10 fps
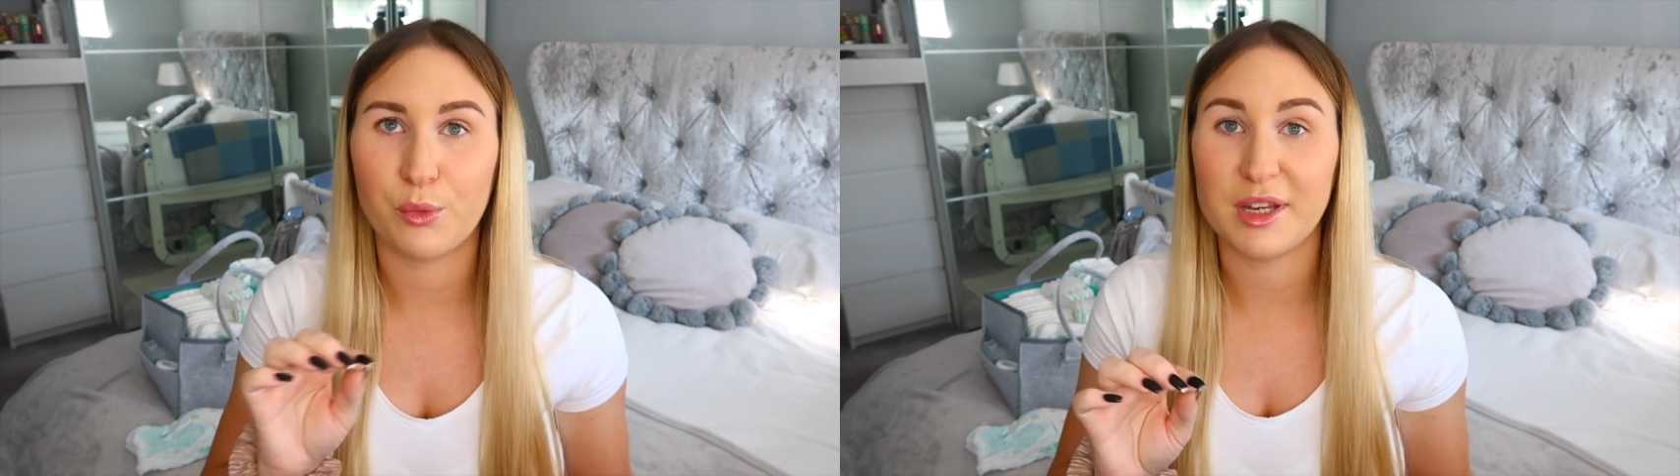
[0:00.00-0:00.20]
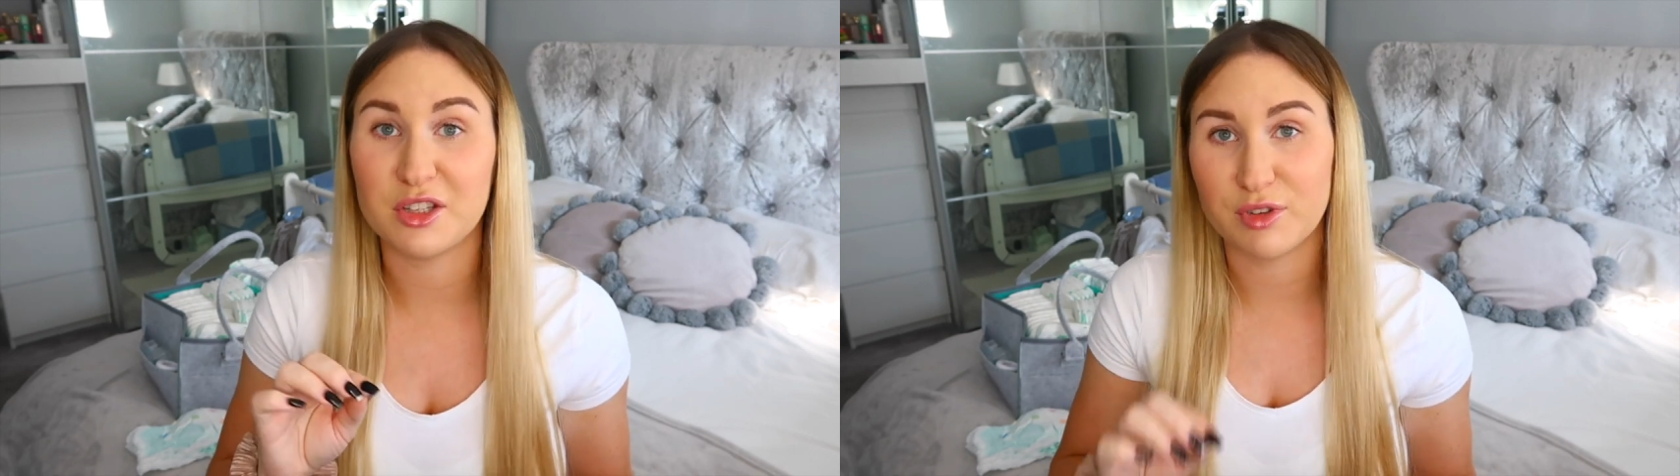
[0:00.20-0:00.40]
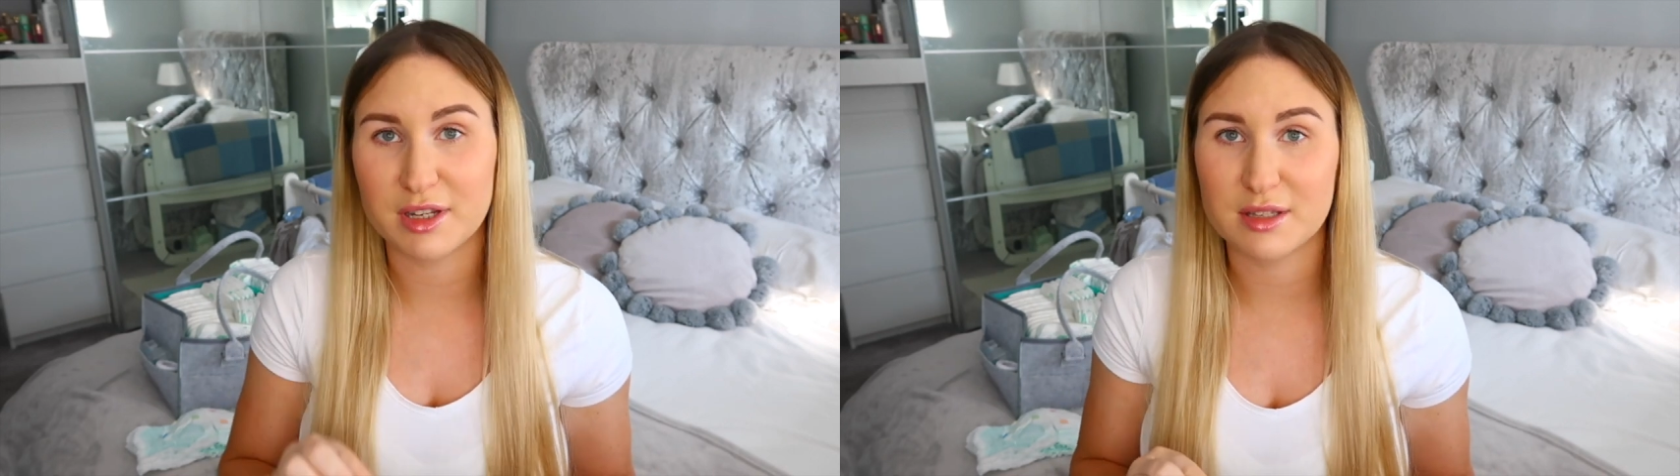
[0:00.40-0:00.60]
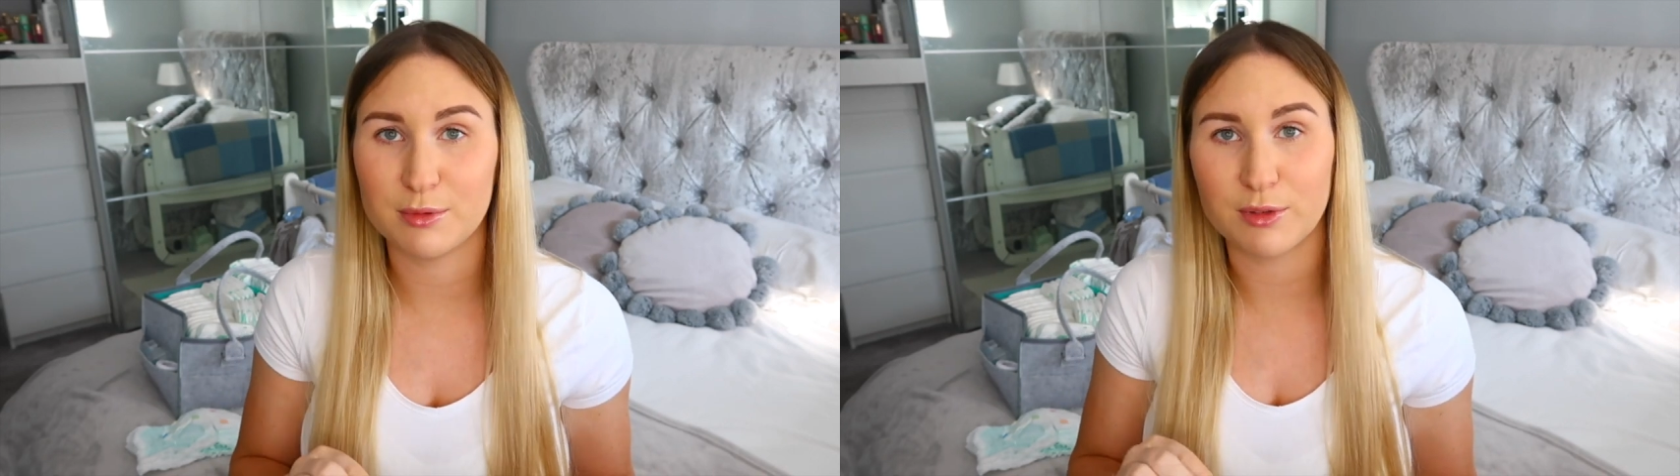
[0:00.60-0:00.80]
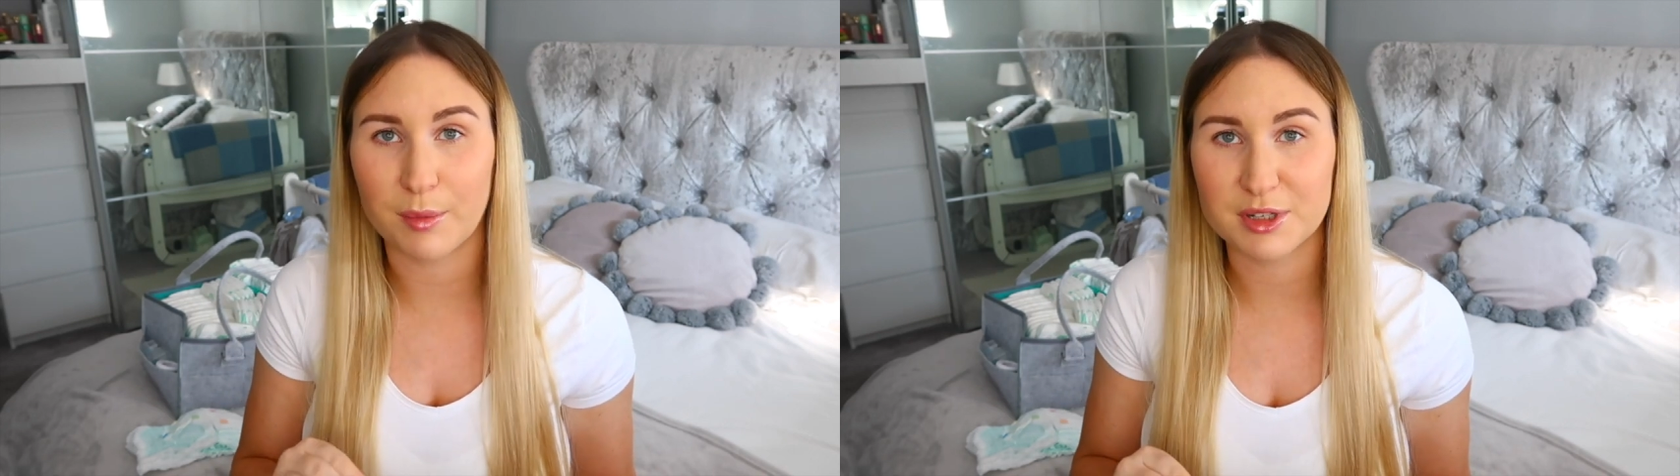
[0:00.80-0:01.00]
when it's ready to
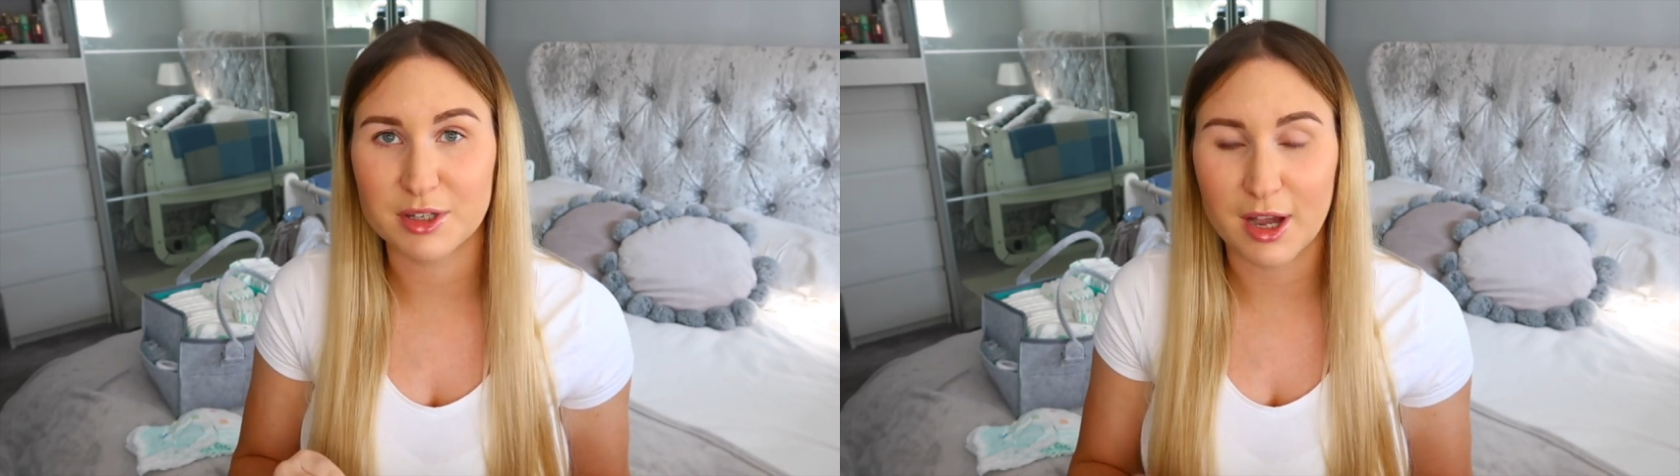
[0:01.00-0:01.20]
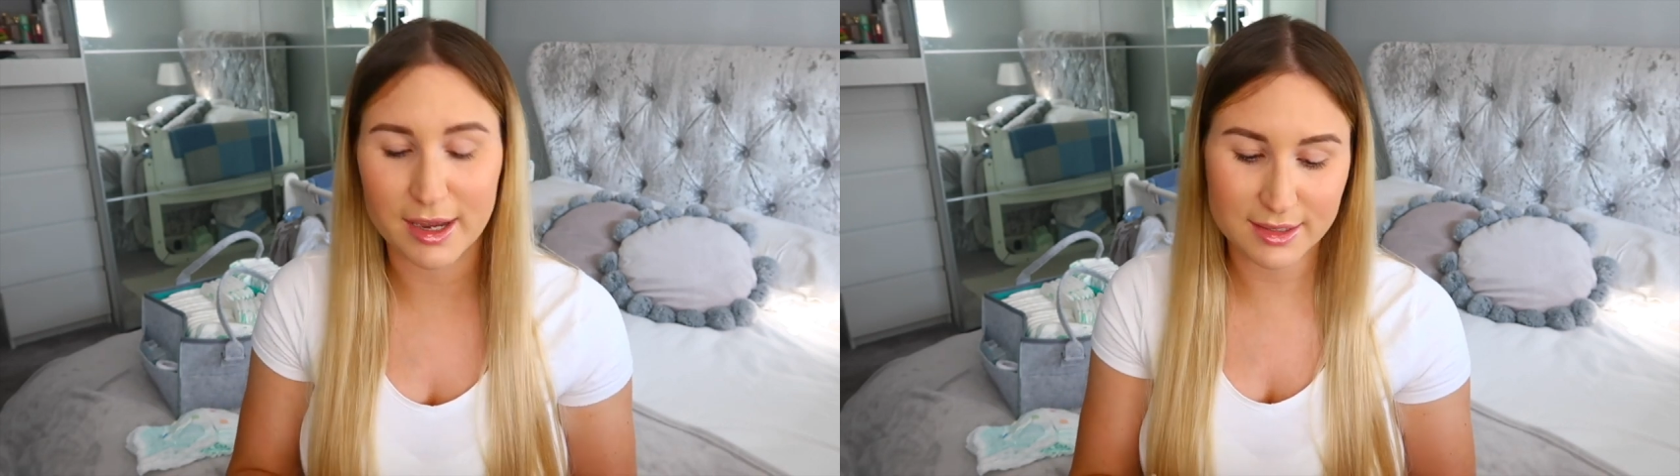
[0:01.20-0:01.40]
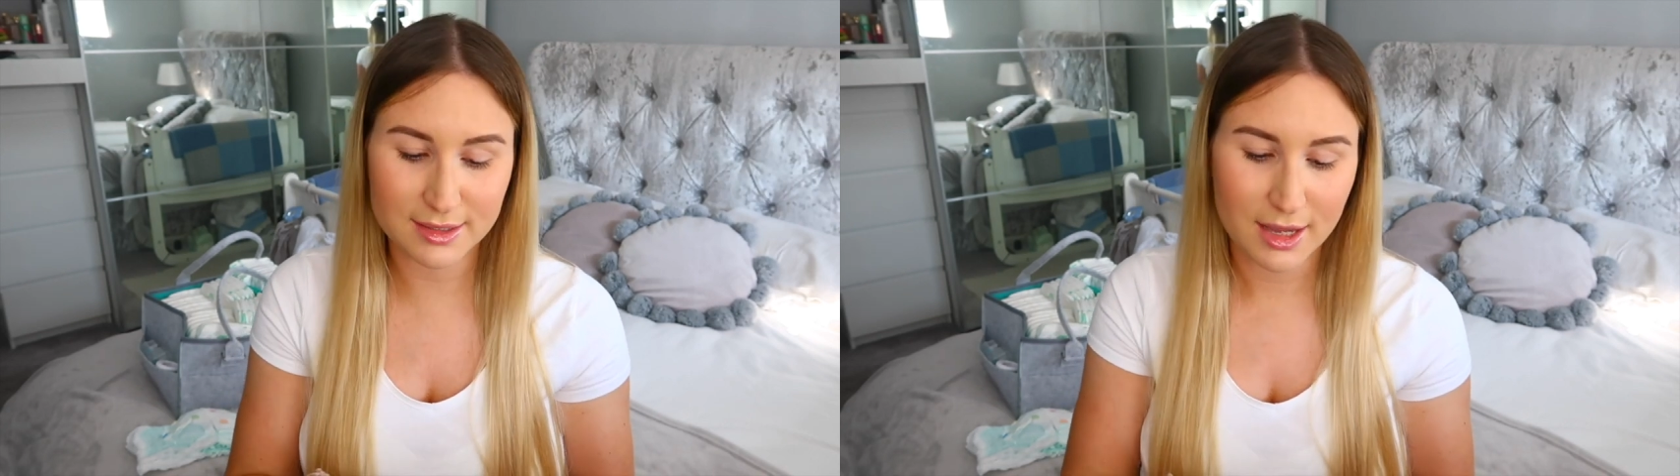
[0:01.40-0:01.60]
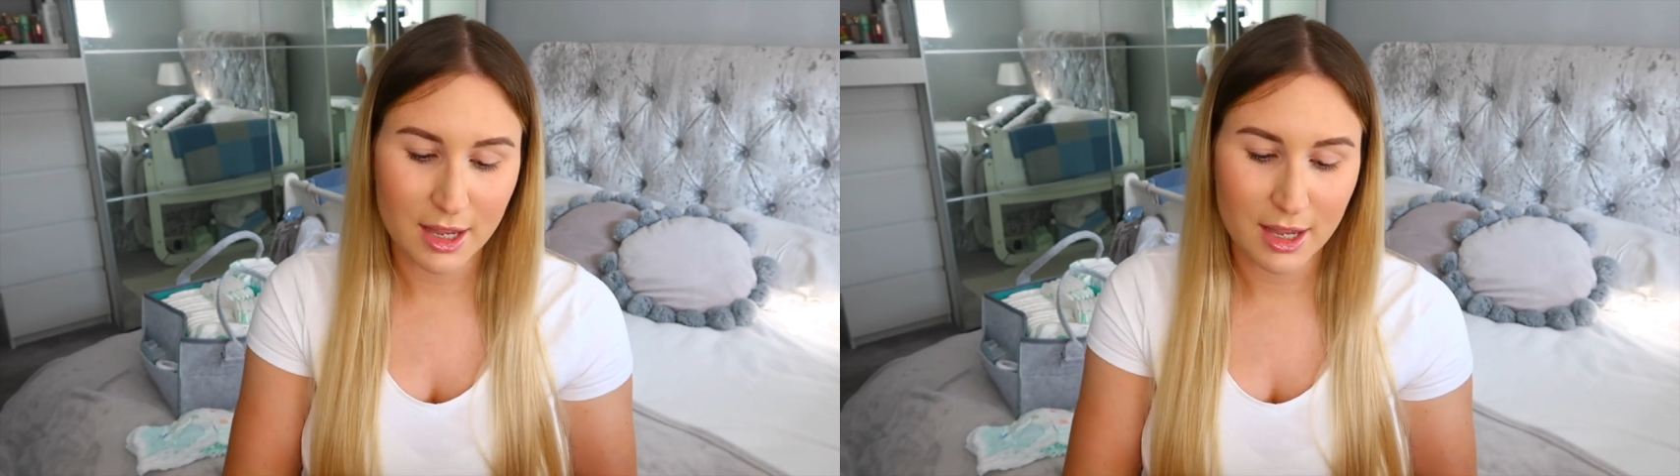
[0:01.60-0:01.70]
move up a size.